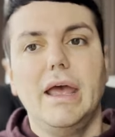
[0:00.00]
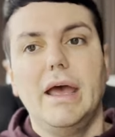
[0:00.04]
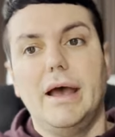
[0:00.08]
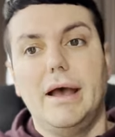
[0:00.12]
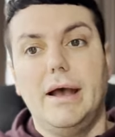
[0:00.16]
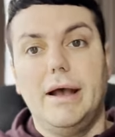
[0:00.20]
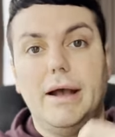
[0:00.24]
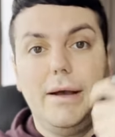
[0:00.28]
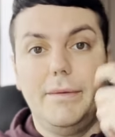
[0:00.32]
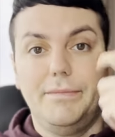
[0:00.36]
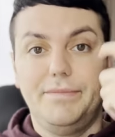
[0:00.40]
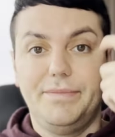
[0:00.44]

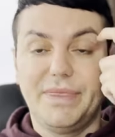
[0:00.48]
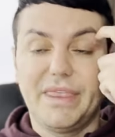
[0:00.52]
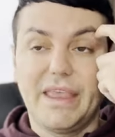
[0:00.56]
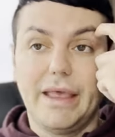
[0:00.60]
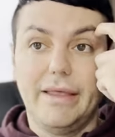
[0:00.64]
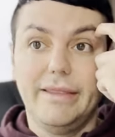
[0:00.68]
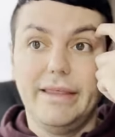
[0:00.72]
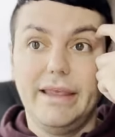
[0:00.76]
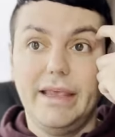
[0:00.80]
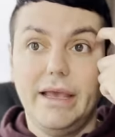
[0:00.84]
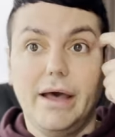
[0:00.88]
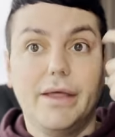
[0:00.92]

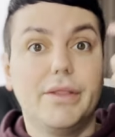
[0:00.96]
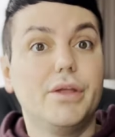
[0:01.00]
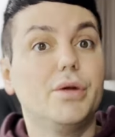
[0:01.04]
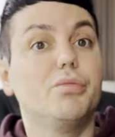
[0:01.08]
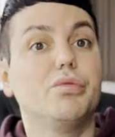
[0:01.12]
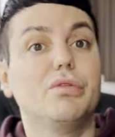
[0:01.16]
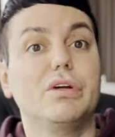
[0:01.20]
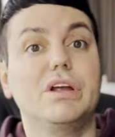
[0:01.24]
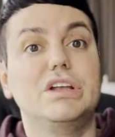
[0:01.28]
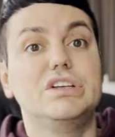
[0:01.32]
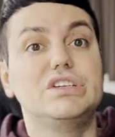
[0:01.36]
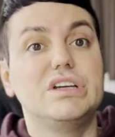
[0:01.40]
The other
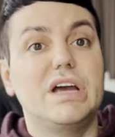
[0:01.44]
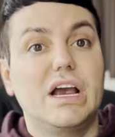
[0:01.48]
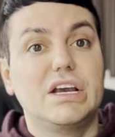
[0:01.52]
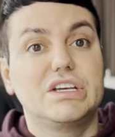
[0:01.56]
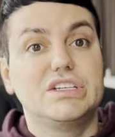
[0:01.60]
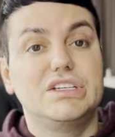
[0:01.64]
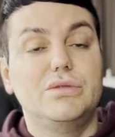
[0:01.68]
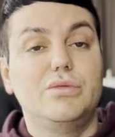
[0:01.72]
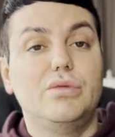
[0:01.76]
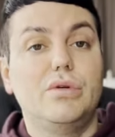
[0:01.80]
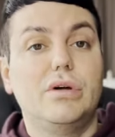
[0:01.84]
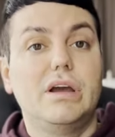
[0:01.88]
bridge
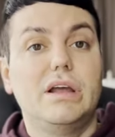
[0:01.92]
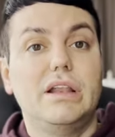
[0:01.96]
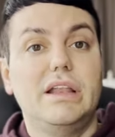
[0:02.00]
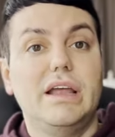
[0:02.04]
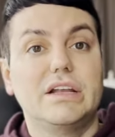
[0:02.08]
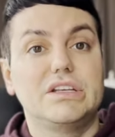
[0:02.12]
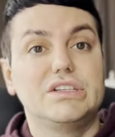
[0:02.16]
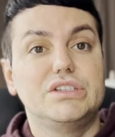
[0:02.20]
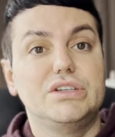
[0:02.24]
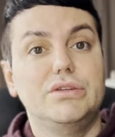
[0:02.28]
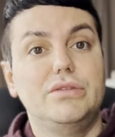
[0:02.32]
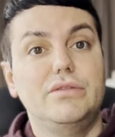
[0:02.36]
actually will
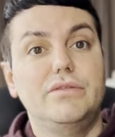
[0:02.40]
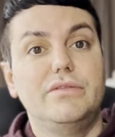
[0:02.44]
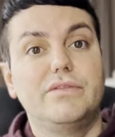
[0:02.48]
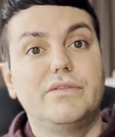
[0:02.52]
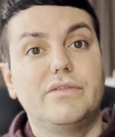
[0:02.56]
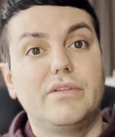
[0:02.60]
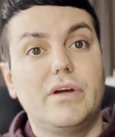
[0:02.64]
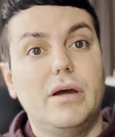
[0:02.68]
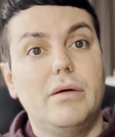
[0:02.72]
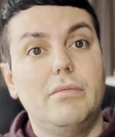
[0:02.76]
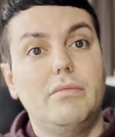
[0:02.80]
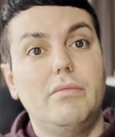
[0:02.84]
connect you
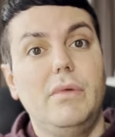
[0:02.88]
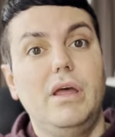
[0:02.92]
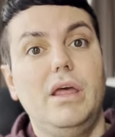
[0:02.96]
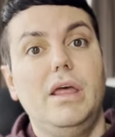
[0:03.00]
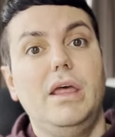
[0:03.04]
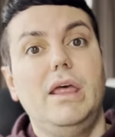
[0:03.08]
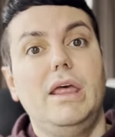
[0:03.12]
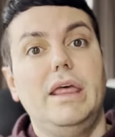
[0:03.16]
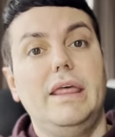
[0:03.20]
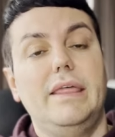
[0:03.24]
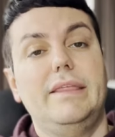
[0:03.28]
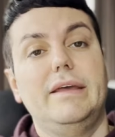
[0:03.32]
from
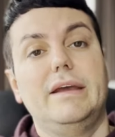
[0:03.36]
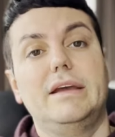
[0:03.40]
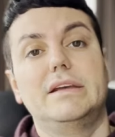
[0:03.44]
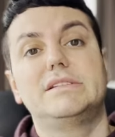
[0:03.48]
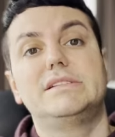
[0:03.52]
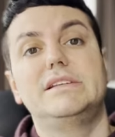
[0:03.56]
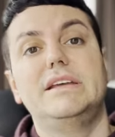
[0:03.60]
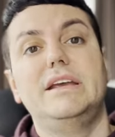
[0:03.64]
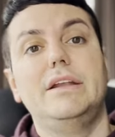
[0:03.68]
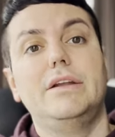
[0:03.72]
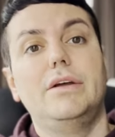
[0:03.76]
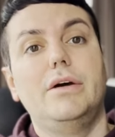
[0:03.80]
the
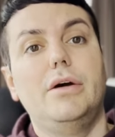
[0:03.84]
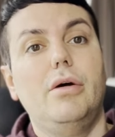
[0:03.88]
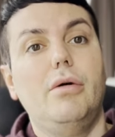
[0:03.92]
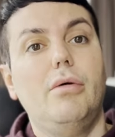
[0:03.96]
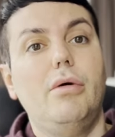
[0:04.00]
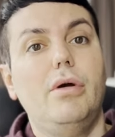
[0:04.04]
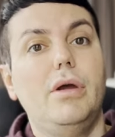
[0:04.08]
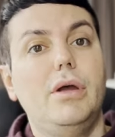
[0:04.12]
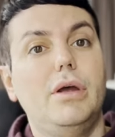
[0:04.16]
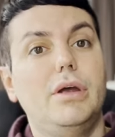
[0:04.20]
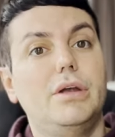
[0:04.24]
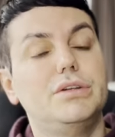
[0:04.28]

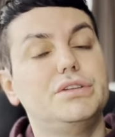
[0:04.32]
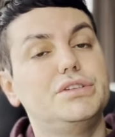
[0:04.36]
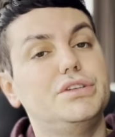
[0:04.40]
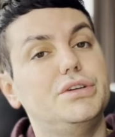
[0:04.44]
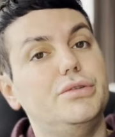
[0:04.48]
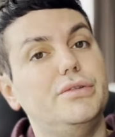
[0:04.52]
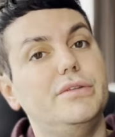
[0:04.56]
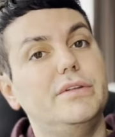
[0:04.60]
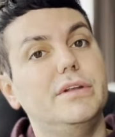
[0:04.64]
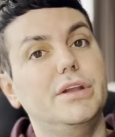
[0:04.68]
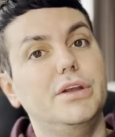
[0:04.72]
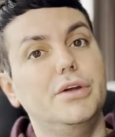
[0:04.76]
casino
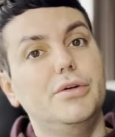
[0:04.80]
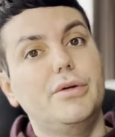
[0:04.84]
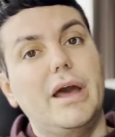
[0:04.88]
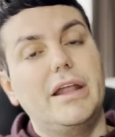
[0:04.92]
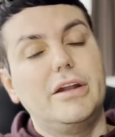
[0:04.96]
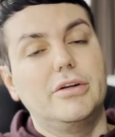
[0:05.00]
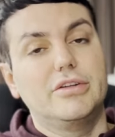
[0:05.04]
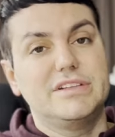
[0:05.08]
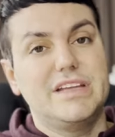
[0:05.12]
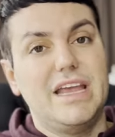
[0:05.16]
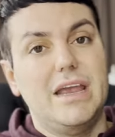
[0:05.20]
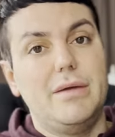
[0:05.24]
to the new
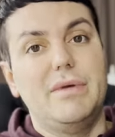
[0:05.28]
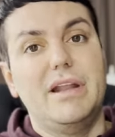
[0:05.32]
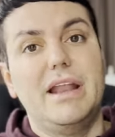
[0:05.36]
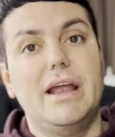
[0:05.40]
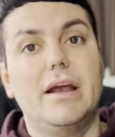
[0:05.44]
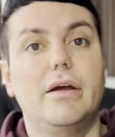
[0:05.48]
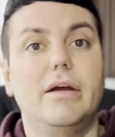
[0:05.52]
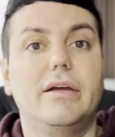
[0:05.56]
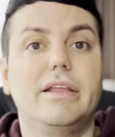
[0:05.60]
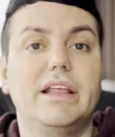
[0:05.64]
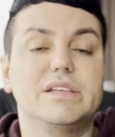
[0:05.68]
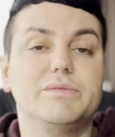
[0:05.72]
entertainment
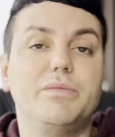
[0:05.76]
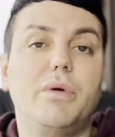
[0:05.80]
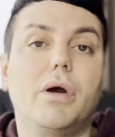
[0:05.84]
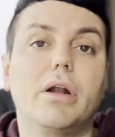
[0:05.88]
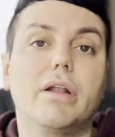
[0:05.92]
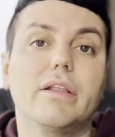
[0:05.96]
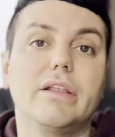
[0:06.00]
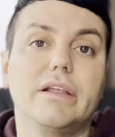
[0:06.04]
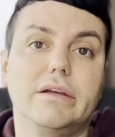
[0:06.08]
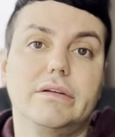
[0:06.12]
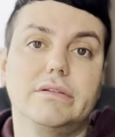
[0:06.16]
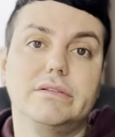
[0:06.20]
area that's
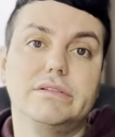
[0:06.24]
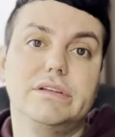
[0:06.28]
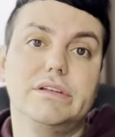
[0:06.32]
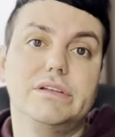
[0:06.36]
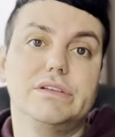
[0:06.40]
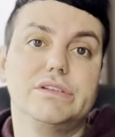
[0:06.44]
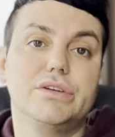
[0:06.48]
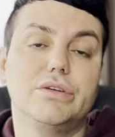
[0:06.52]
part of the Hilton.